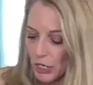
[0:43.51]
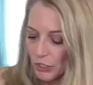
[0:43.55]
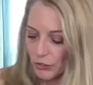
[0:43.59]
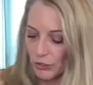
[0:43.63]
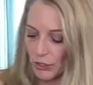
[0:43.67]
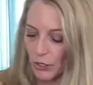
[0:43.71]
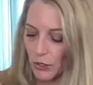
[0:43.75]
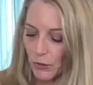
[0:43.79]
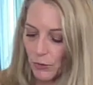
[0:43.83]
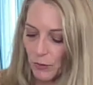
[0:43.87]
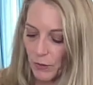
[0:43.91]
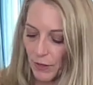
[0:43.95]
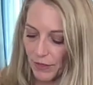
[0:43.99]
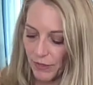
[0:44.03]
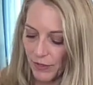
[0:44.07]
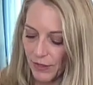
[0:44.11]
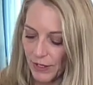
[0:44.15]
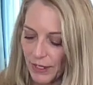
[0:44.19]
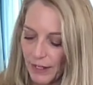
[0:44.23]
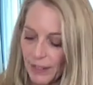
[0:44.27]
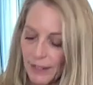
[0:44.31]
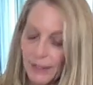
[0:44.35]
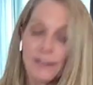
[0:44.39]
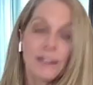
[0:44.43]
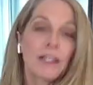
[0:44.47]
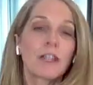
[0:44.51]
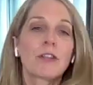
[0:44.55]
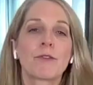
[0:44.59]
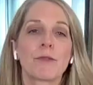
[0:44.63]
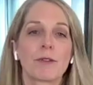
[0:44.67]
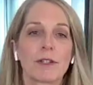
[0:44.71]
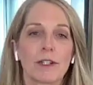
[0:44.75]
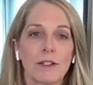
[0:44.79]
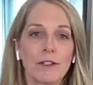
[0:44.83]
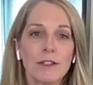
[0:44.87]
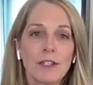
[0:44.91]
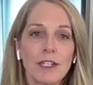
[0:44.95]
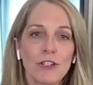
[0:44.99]
So these
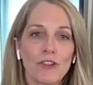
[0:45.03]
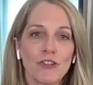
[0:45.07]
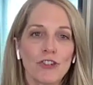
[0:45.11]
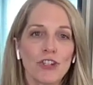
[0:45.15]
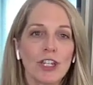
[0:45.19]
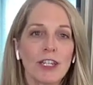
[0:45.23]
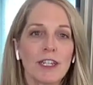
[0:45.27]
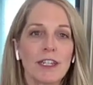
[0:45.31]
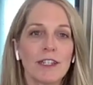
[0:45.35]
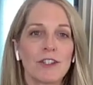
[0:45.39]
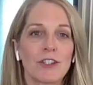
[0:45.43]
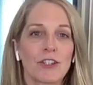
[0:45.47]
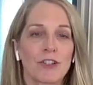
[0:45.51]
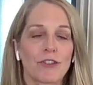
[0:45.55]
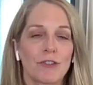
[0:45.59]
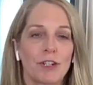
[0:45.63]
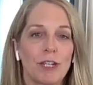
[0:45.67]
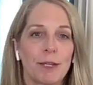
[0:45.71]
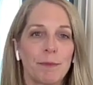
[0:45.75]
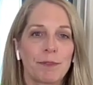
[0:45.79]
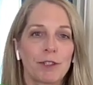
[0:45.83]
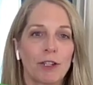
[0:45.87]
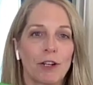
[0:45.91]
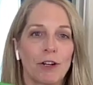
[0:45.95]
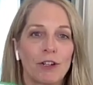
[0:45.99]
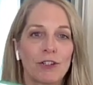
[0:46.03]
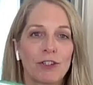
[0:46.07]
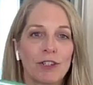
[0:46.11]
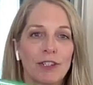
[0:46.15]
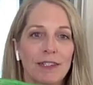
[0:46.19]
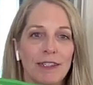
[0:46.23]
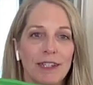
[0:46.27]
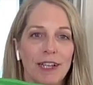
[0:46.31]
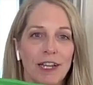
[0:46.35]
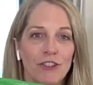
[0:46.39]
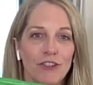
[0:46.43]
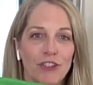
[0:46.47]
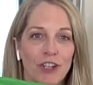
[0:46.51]
grilled chicken strips are
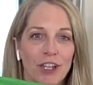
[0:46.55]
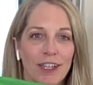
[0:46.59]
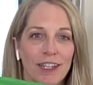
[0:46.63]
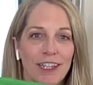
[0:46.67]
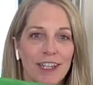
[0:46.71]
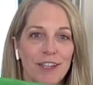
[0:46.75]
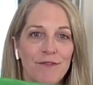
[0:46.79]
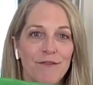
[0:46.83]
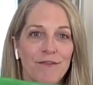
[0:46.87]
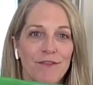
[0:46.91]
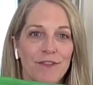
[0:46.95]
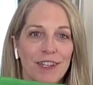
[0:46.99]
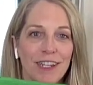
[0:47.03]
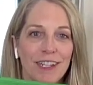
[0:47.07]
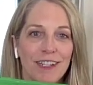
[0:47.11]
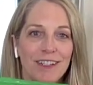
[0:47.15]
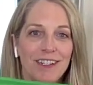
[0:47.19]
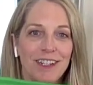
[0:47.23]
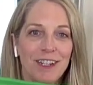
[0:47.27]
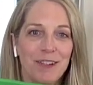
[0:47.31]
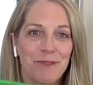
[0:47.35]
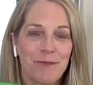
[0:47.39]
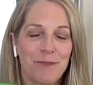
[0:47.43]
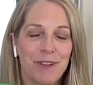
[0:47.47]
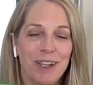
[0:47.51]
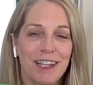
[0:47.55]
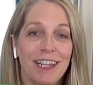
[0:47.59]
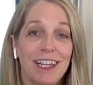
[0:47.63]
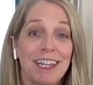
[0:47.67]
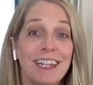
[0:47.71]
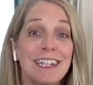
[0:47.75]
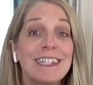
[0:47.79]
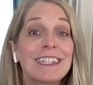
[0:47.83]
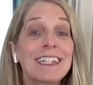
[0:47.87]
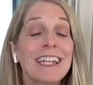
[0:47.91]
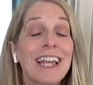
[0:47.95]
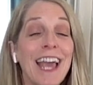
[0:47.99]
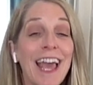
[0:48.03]
such a convenient
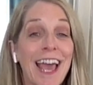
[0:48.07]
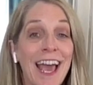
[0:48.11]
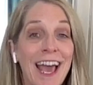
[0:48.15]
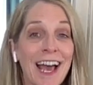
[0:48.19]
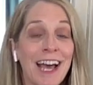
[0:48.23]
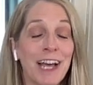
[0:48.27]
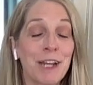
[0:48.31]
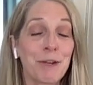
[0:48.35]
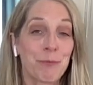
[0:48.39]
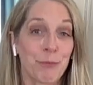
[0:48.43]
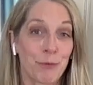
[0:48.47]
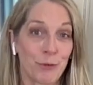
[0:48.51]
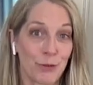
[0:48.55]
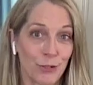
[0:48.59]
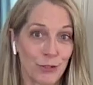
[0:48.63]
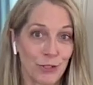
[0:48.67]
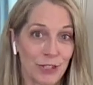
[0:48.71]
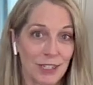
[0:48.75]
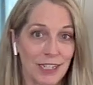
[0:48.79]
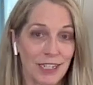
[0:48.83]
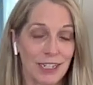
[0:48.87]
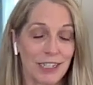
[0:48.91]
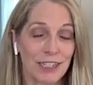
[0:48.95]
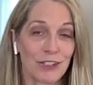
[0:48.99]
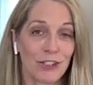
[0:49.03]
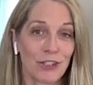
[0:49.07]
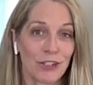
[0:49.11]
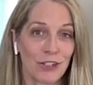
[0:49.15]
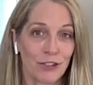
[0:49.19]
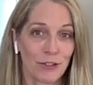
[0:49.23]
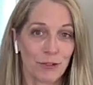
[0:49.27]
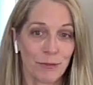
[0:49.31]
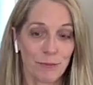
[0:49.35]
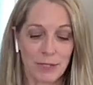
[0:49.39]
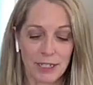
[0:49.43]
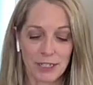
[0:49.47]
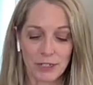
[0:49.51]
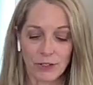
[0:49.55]
way to add protein to
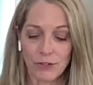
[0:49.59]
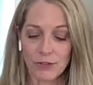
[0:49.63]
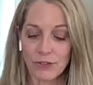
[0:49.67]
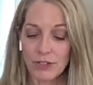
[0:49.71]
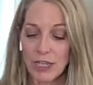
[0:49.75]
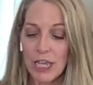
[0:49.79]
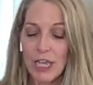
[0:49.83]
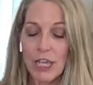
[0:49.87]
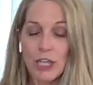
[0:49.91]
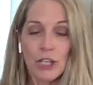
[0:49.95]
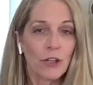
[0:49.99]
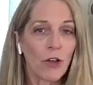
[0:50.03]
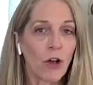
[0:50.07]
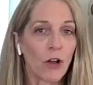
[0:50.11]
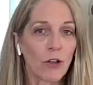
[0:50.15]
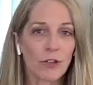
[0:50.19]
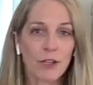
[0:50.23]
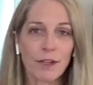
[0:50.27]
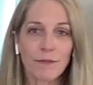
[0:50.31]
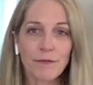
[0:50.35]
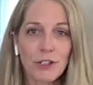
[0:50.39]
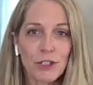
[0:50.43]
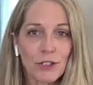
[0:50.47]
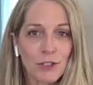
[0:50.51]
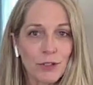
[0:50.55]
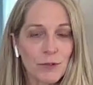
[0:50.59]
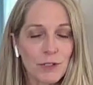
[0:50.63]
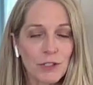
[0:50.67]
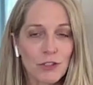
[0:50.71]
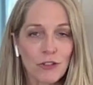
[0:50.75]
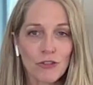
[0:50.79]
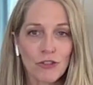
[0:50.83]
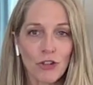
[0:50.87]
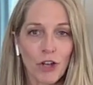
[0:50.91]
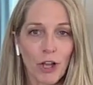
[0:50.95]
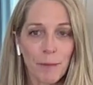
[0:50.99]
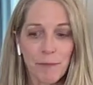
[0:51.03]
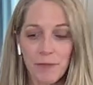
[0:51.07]
your meals. All you have to do
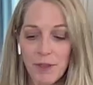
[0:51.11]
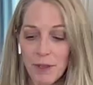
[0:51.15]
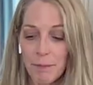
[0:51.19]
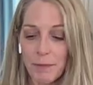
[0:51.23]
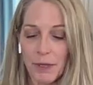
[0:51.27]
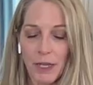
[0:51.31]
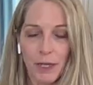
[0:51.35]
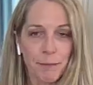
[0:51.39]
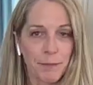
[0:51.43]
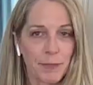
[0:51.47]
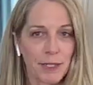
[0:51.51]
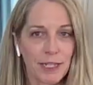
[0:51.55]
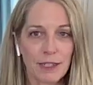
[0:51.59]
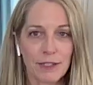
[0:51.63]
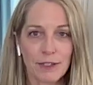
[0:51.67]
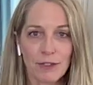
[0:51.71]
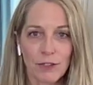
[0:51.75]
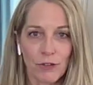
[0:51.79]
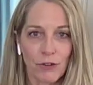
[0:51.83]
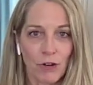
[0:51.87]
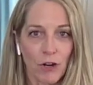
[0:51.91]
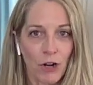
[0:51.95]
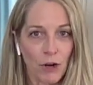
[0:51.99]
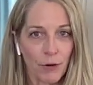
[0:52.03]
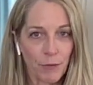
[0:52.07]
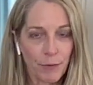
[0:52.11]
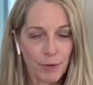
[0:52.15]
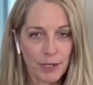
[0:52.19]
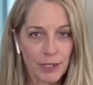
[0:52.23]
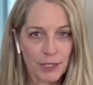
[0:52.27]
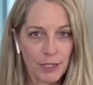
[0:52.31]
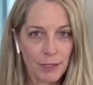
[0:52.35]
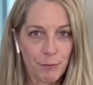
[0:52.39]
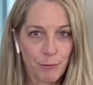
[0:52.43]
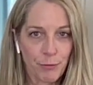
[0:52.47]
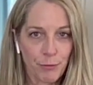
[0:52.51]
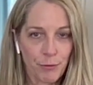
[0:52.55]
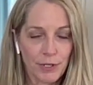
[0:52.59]
is chop them up because they're
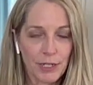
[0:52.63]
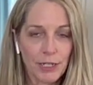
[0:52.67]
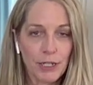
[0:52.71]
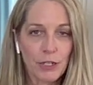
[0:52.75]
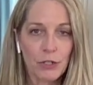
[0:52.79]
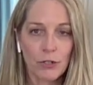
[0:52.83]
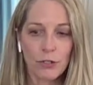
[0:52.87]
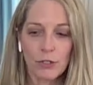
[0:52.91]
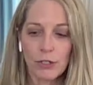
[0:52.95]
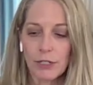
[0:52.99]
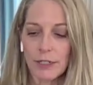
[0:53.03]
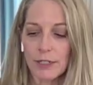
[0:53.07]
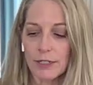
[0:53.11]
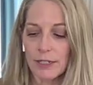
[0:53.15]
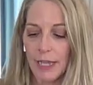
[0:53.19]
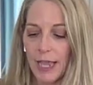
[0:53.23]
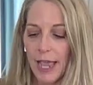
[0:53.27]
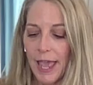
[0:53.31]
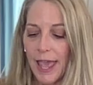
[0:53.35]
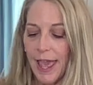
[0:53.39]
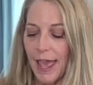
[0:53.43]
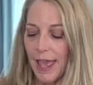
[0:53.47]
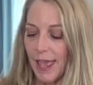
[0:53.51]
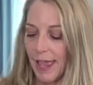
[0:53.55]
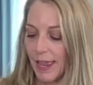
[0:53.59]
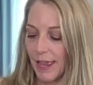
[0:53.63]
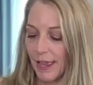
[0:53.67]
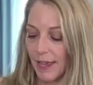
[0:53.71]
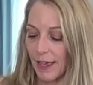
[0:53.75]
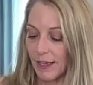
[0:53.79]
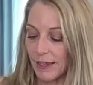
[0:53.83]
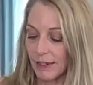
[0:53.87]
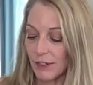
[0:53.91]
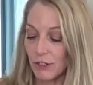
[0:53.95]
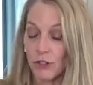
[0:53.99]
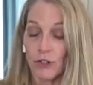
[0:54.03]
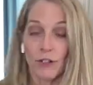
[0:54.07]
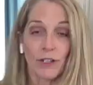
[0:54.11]
already pre-cooked,
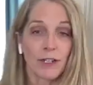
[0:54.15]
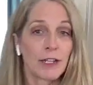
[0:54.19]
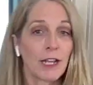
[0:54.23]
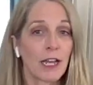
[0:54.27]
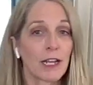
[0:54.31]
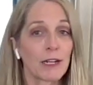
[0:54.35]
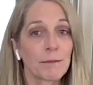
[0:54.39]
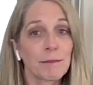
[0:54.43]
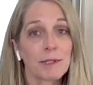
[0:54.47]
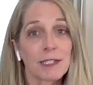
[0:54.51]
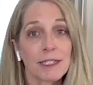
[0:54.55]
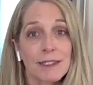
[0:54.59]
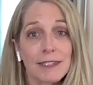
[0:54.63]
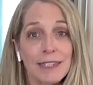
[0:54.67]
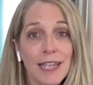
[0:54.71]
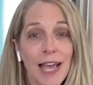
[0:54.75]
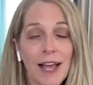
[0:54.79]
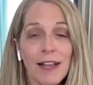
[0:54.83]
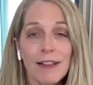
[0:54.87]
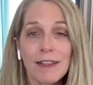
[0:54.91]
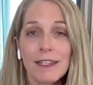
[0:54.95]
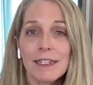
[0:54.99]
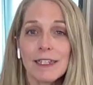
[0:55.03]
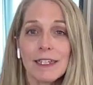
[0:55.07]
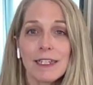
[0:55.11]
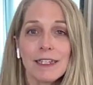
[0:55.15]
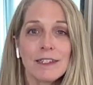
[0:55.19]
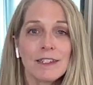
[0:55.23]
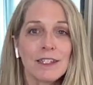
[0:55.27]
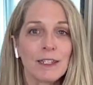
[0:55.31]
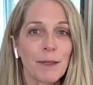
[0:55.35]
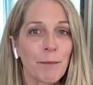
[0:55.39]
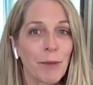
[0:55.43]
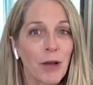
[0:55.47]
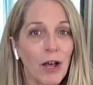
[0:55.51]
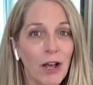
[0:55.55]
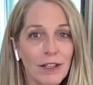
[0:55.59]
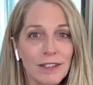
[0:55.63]
and you can add them to
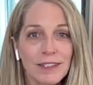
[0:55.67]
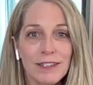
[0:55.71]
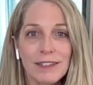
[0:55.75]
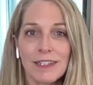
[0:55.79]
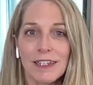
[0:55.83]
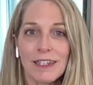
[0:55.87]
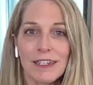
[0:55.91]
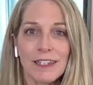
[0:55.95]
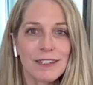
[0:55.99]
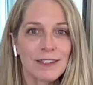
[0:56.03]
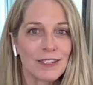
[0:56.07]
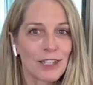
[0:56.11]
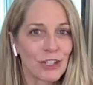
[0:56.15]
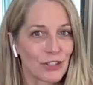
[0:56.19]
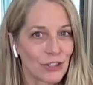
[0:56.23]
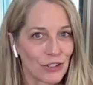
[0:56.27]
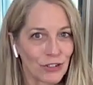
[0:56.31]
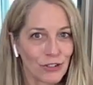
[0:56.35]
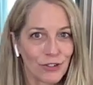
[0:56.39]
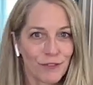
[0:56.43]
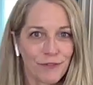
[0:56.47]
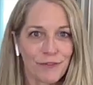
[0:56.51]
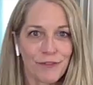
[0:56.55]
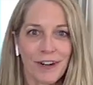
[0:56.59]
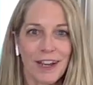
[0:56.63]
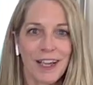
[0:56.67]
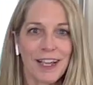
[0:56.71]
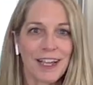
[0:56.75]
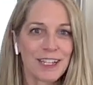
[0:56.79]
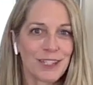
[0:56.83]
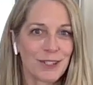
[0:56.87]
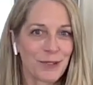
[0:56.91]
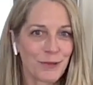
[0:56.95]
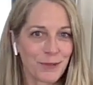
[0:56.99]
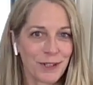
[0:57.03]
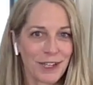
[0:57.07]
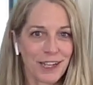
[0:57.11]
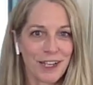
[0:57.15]
salads, pastas, stir
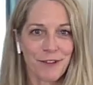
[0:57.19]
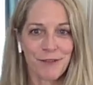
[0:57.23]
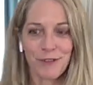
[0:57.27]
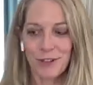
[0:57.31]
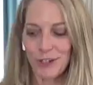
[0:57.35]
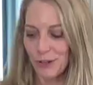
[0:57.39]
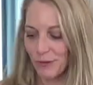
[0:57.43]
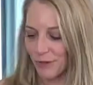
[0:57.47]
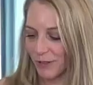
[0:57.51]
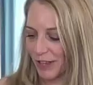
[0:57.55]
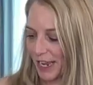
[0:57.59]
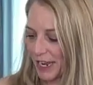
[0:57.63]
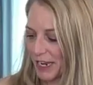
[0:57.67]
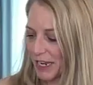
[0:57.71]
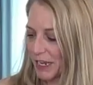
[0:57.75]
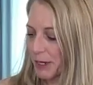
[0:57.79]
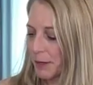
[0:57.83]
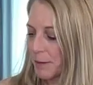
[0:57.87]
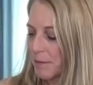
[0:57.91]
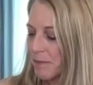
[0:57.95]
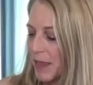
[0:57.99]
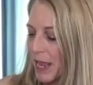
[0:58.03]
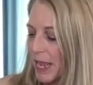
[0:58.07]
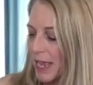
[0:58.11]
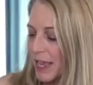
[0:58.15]
fries, whatever you like.